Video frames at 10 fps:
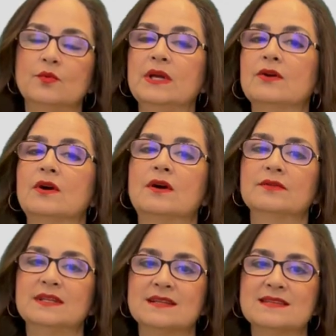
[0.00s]
We
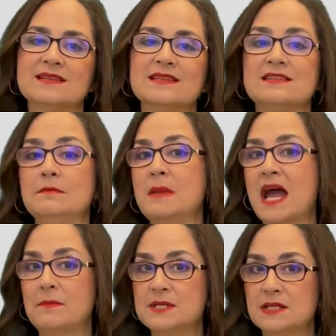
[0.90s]
call this
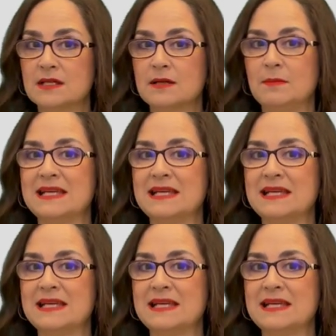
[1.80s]
synaptic